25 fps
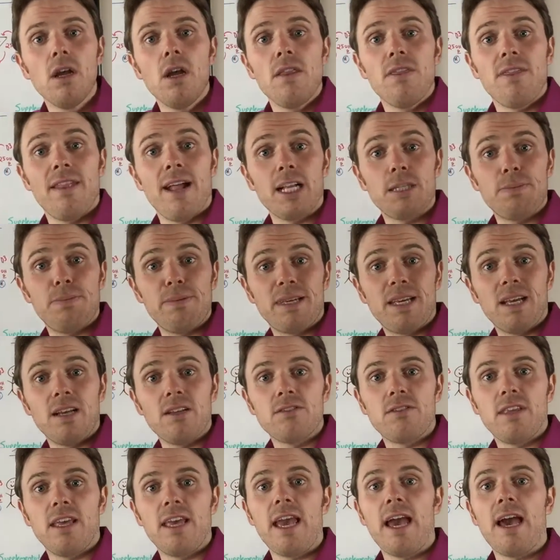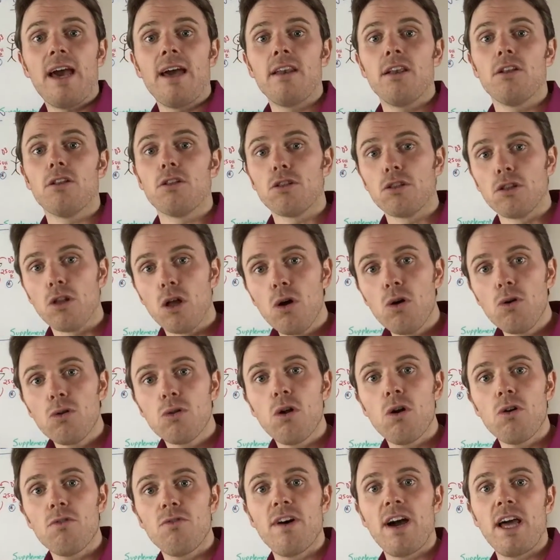That's because they had
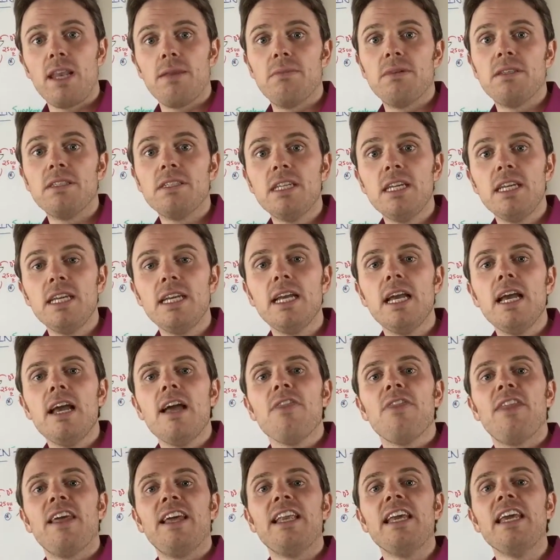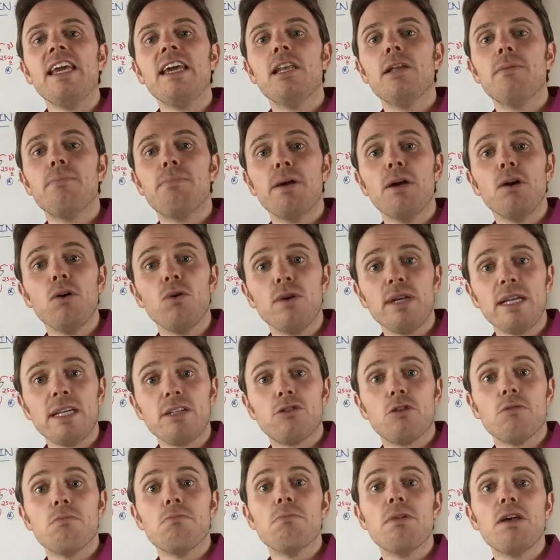low vitamin D. They had inability
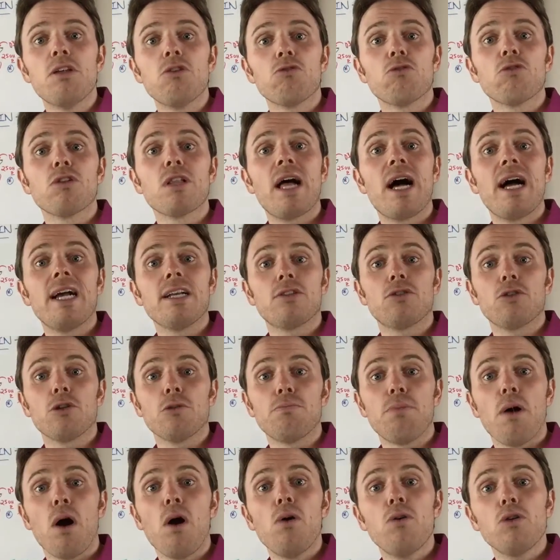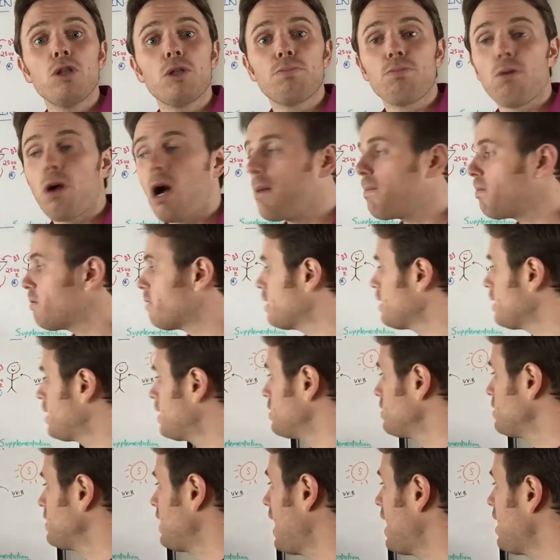to mineralize their bones properly
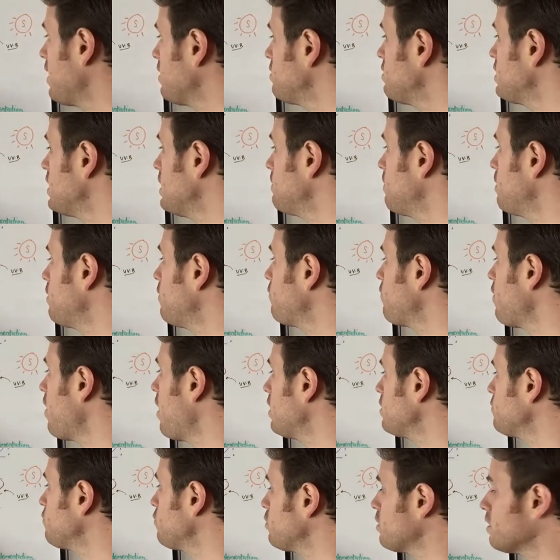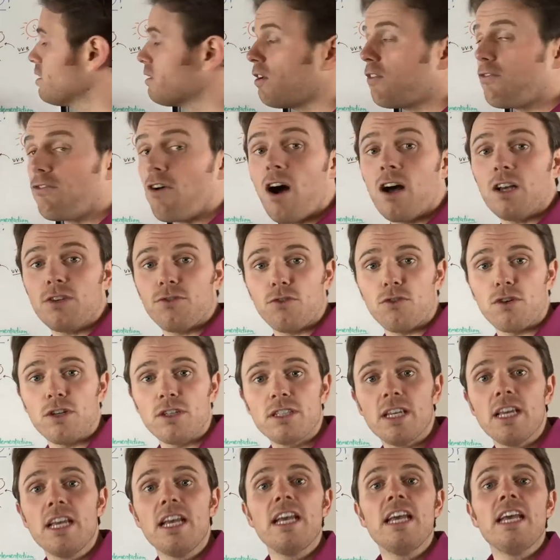because calcium and phosphorus
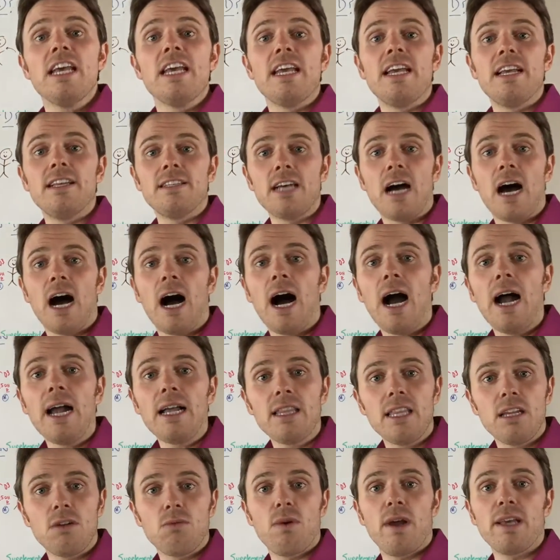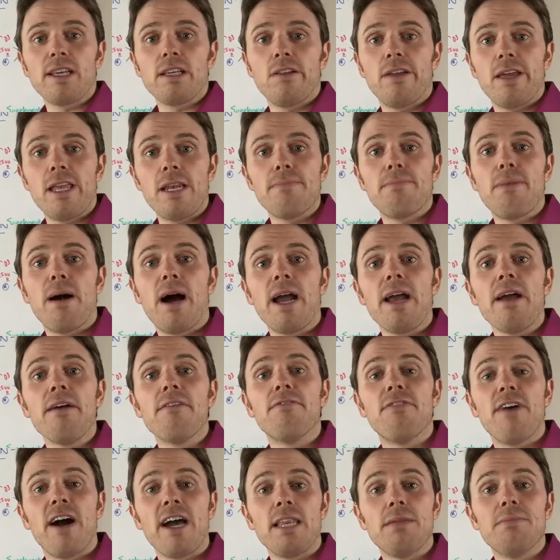is highly regulated by
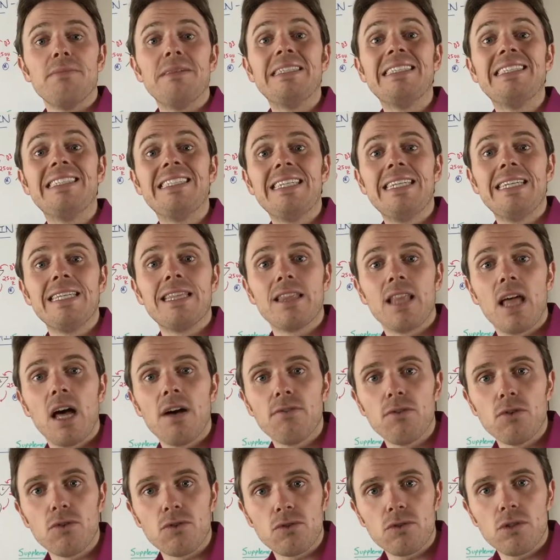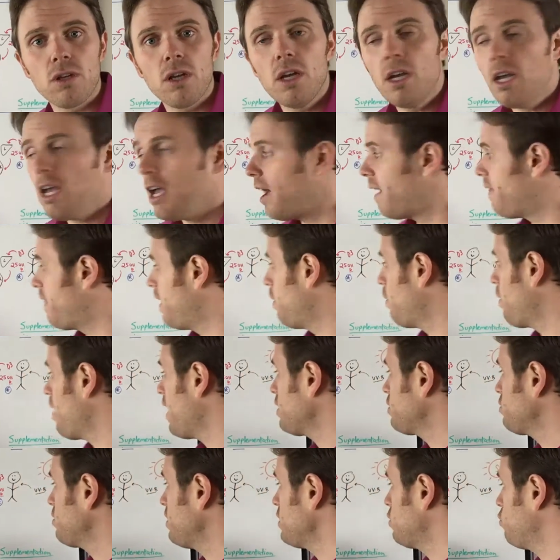vitamin D levels. And they were
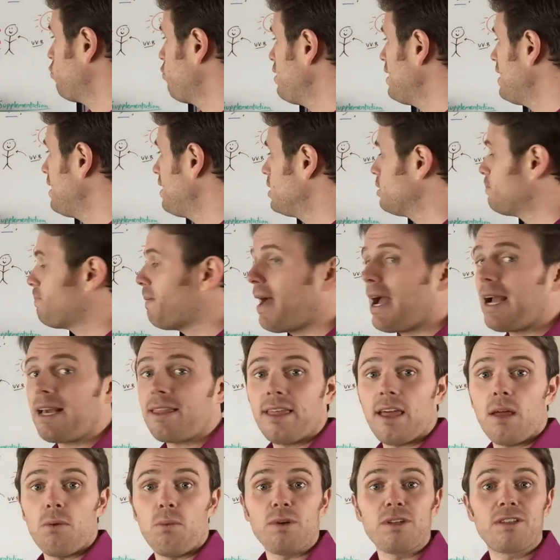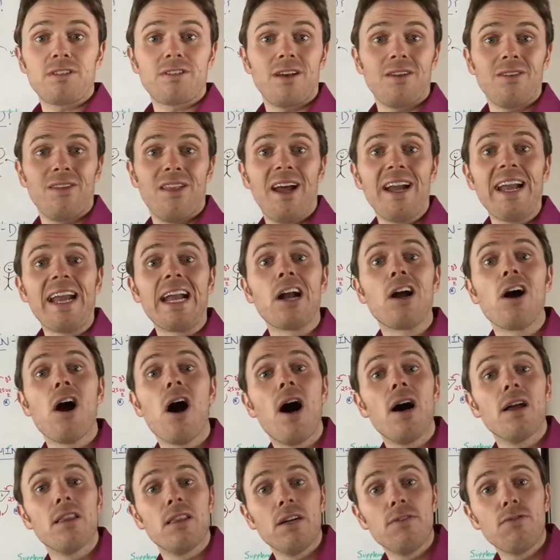actually treating this back then with sunlight and
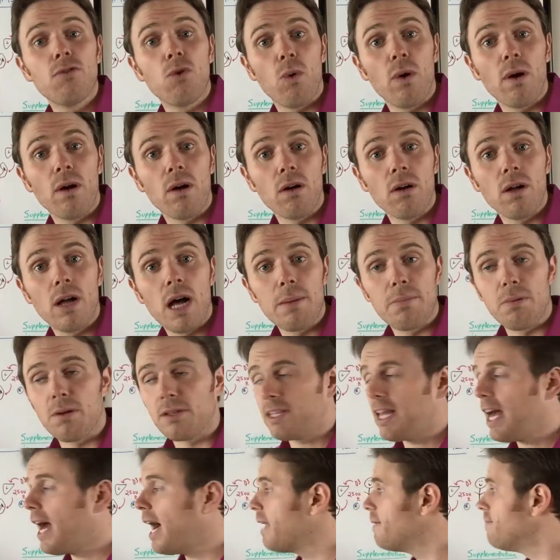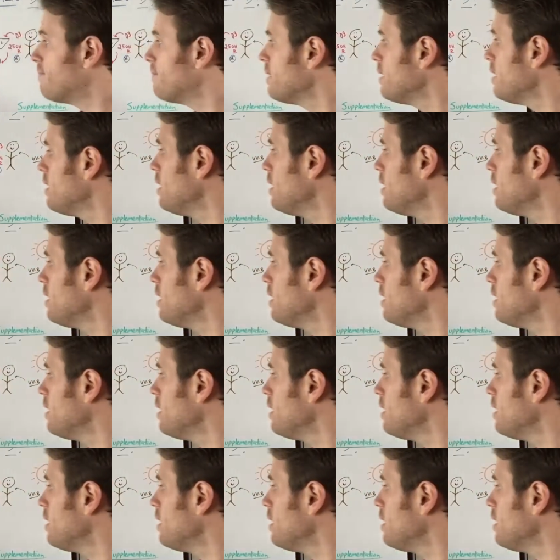cod liver oil. How about that?